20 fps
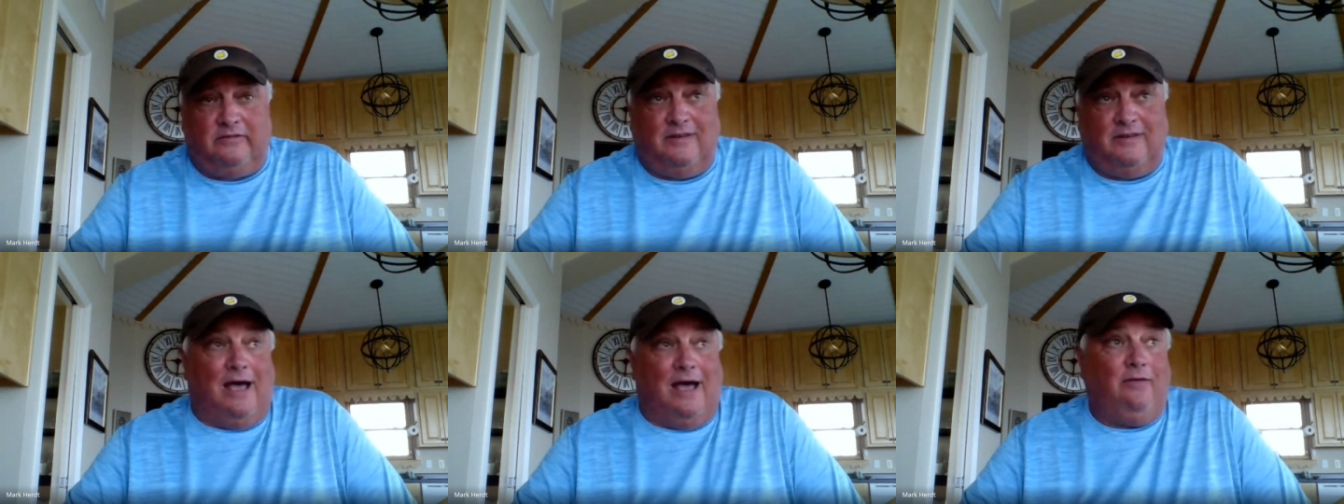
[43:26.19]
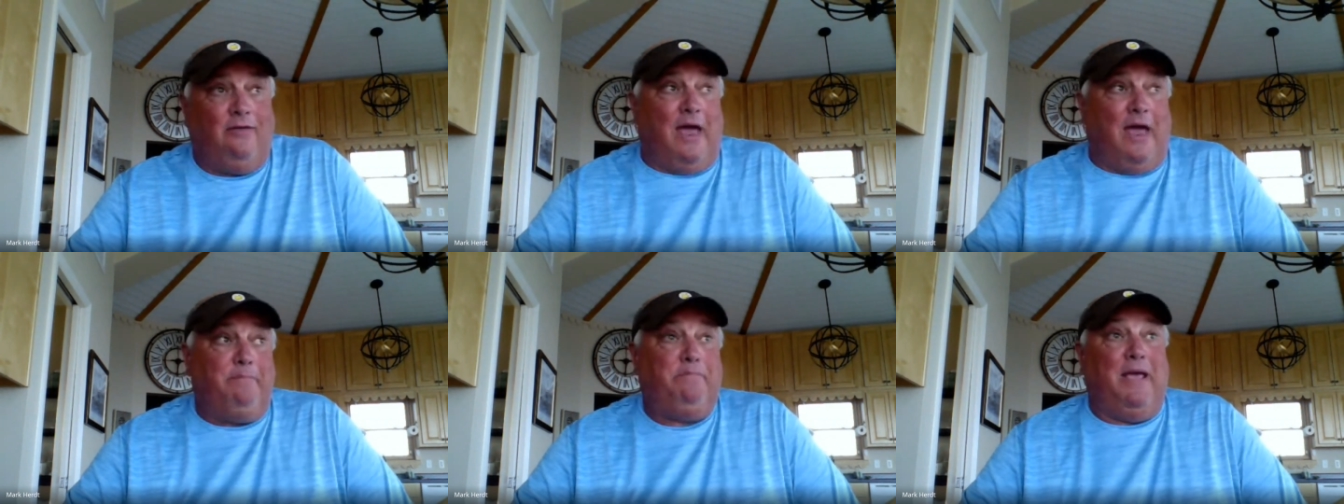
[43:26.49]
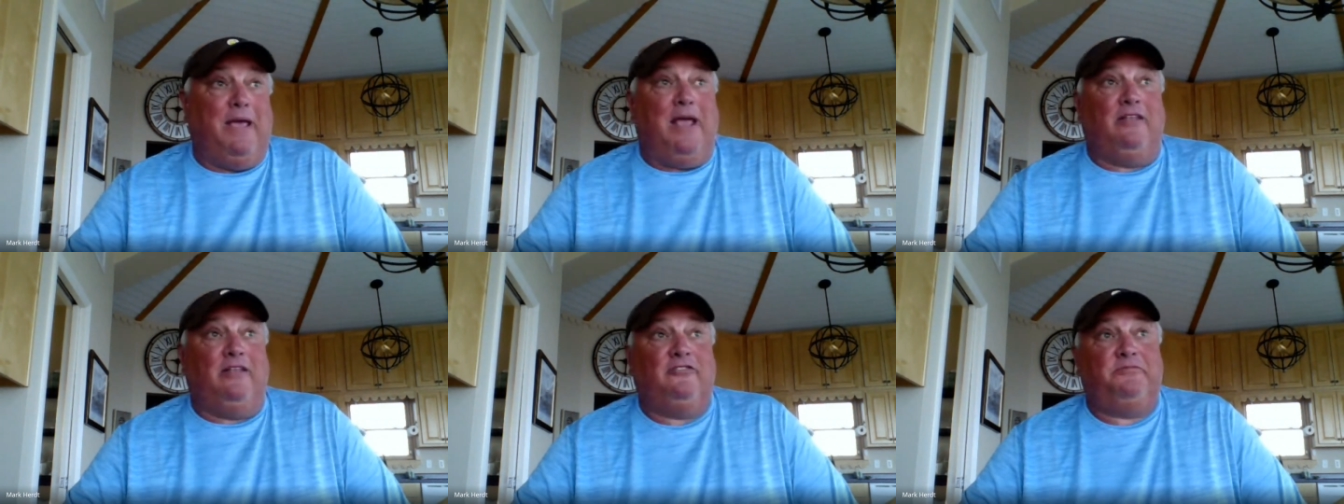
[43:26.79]
And now that
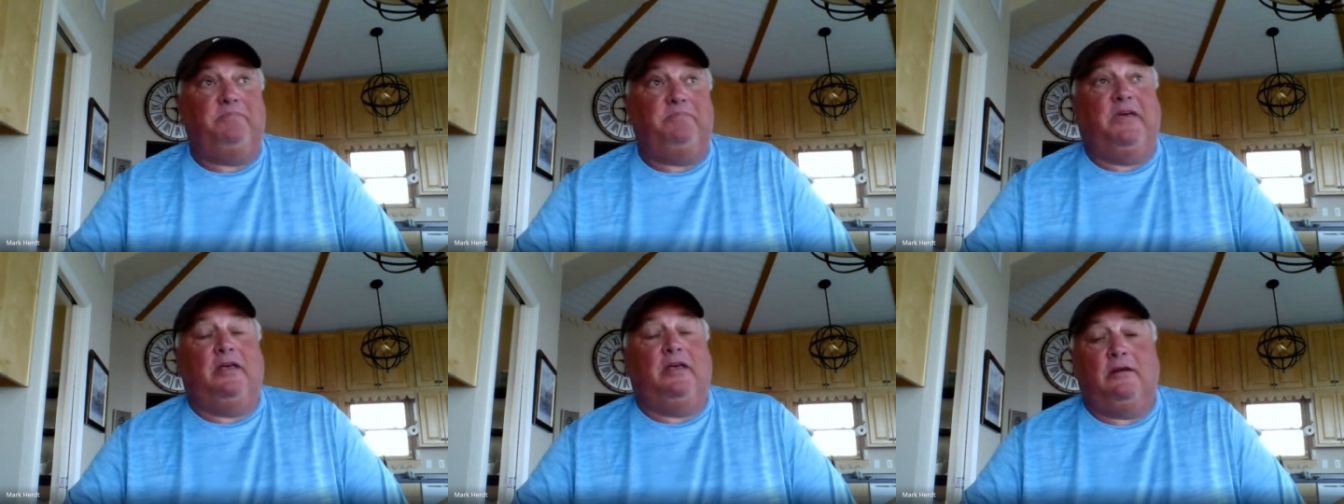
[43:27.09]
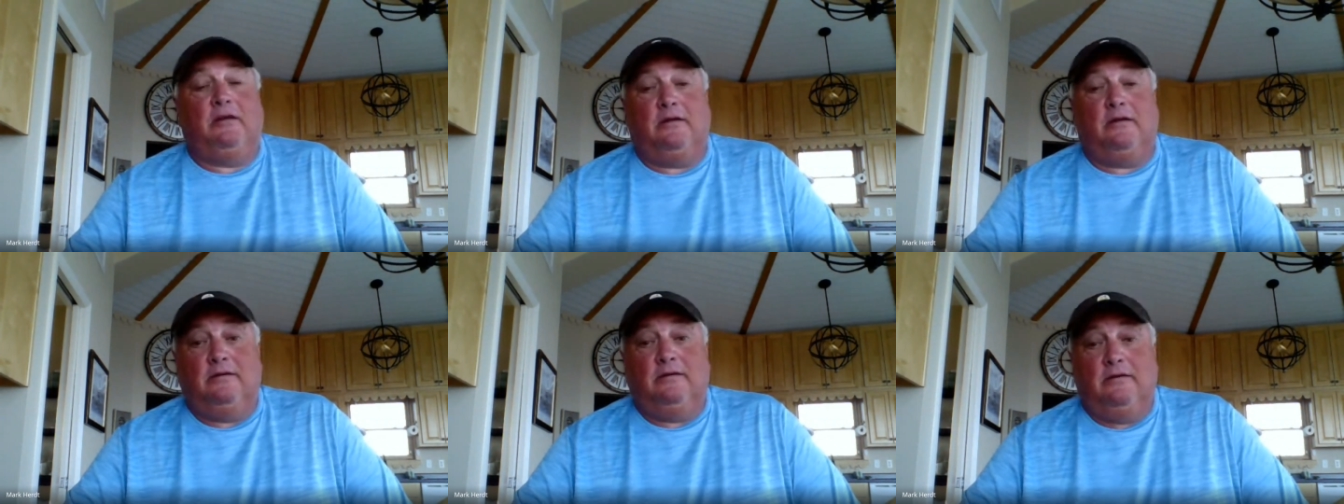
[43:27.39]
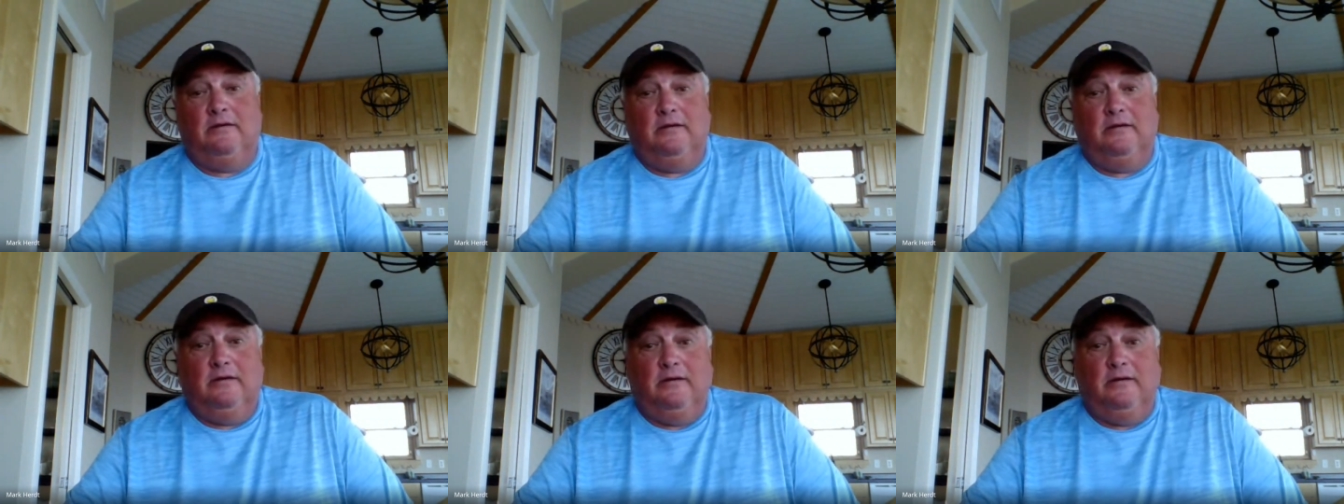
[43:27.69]
band's been
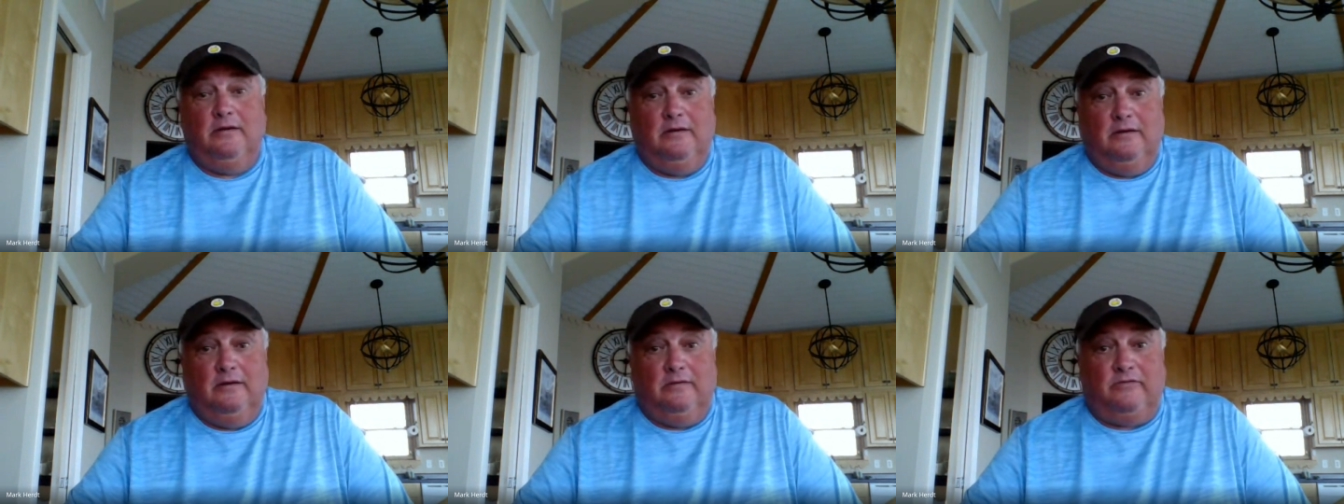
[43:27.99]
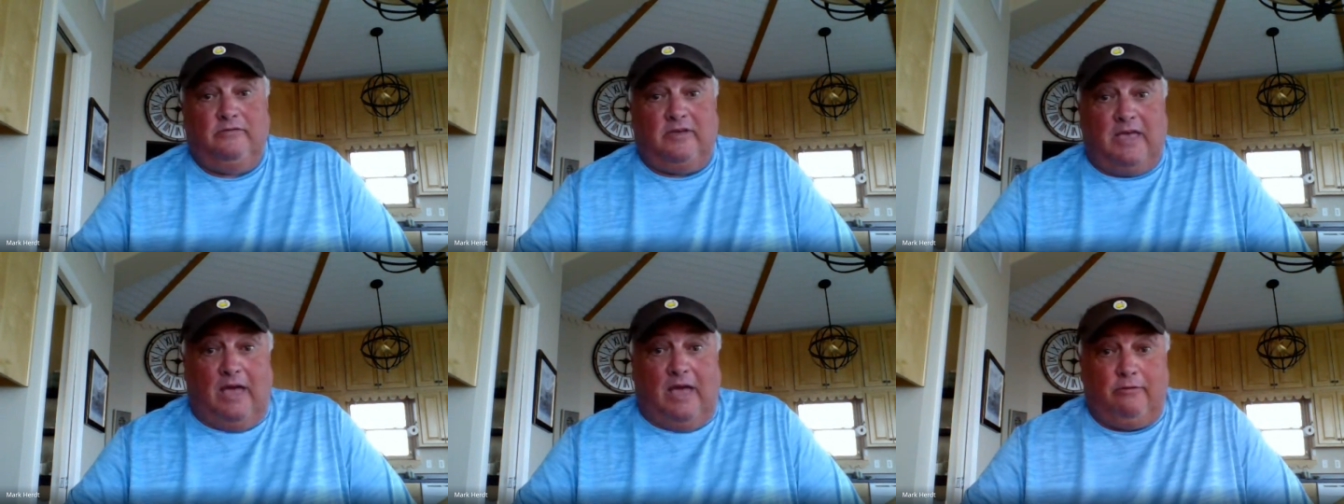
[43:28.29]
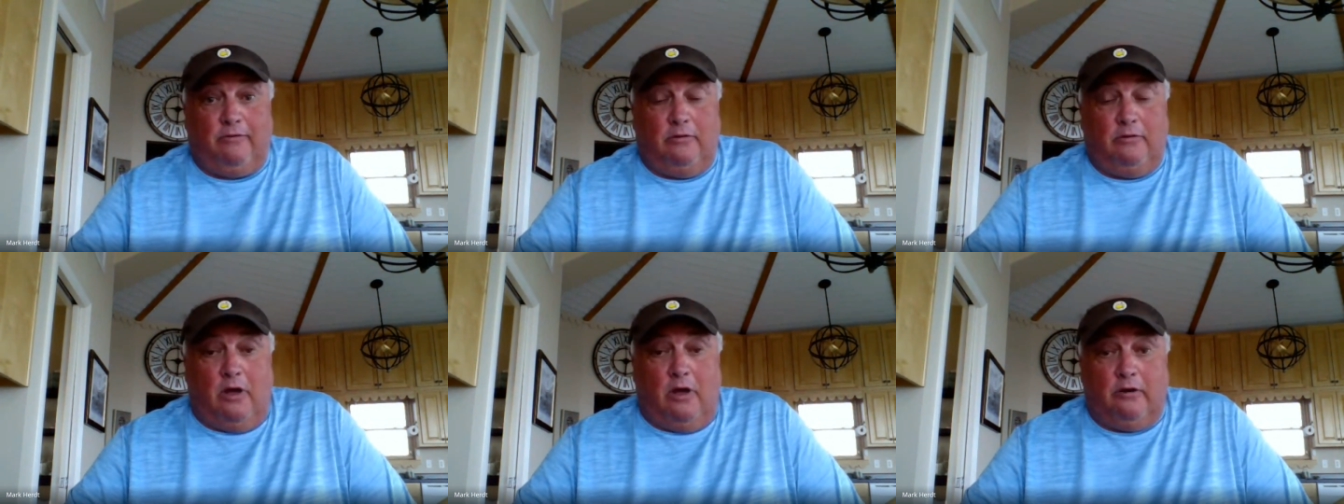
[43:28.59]

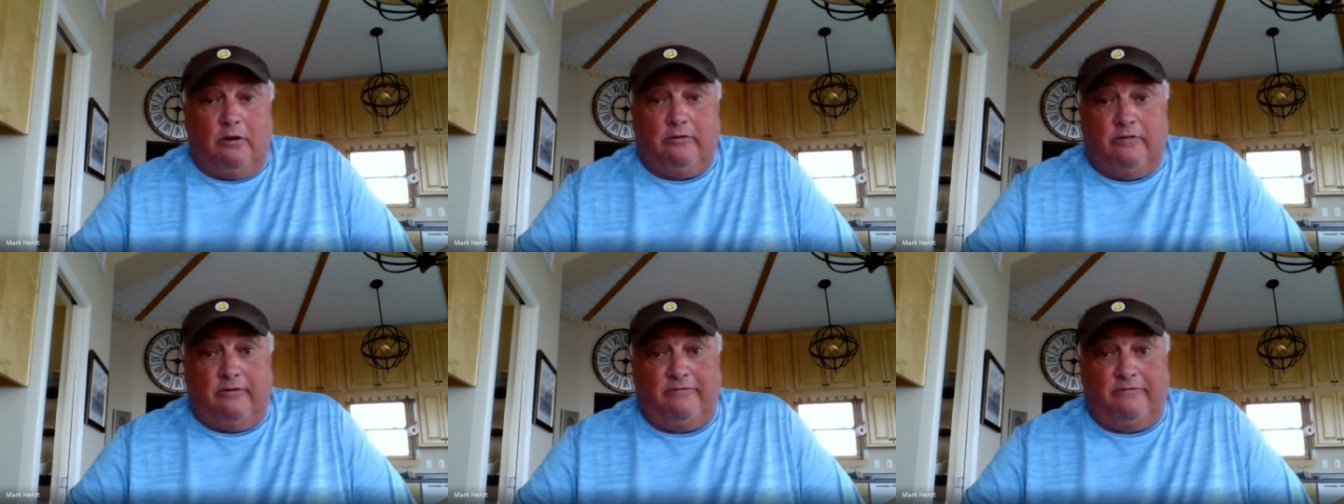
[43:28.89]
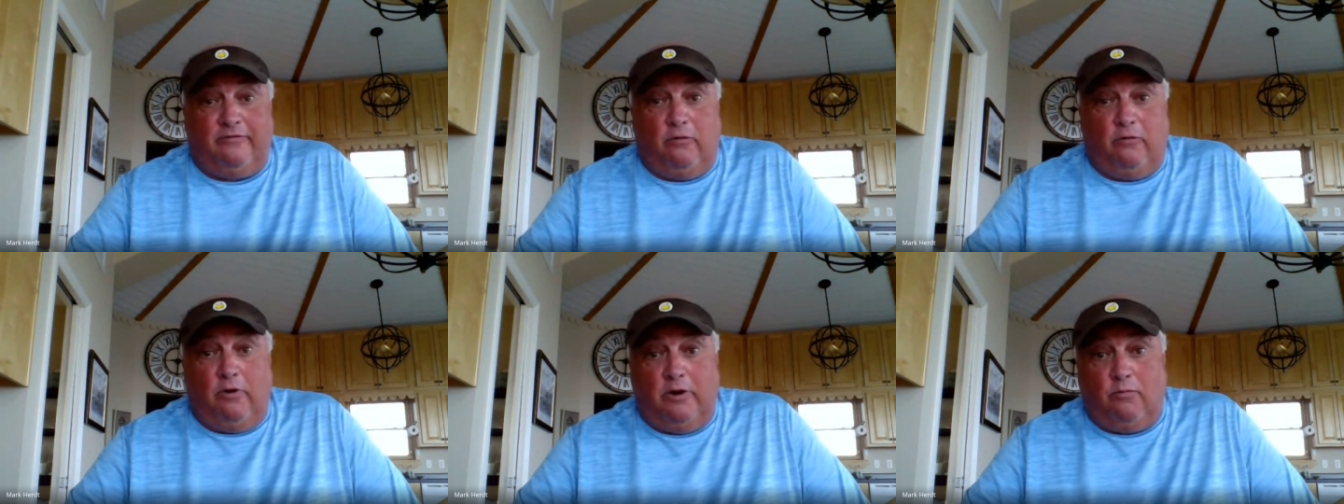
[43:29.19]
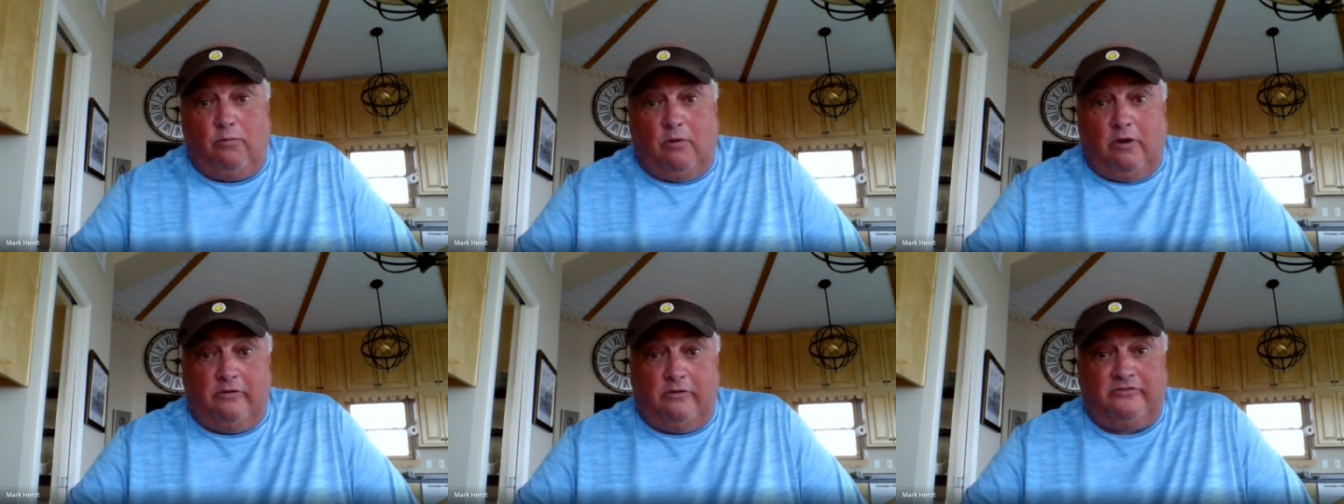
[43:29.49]
together longer than Floyd
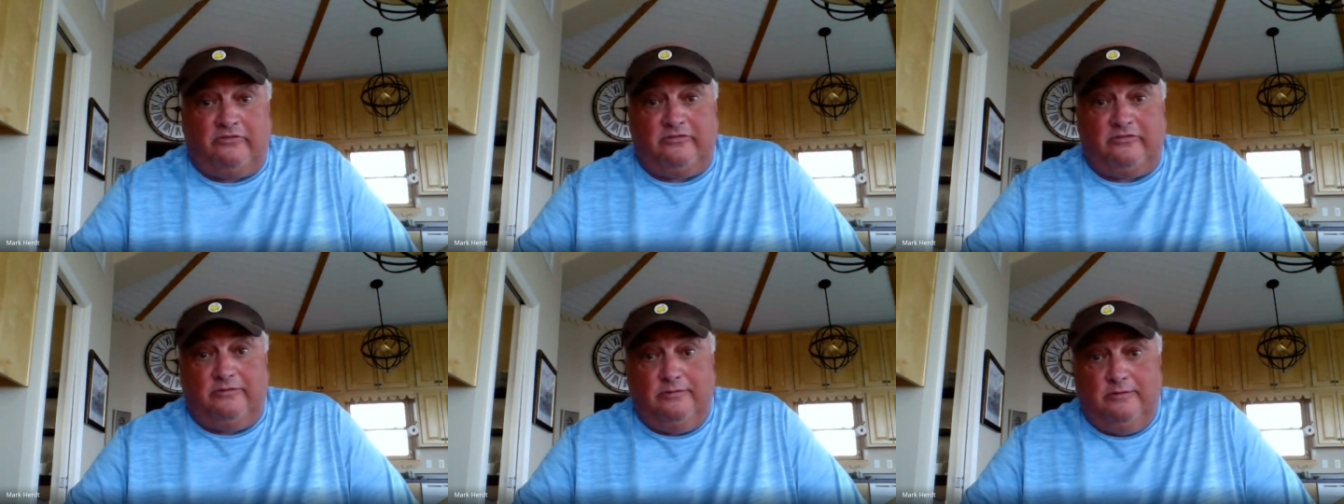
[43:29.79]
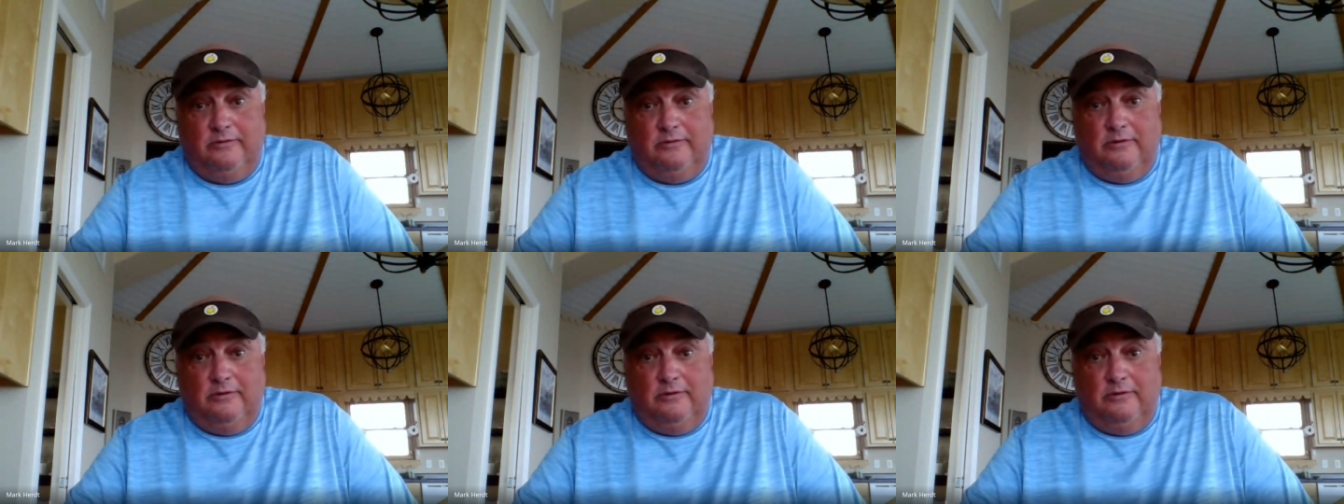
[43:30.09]
was.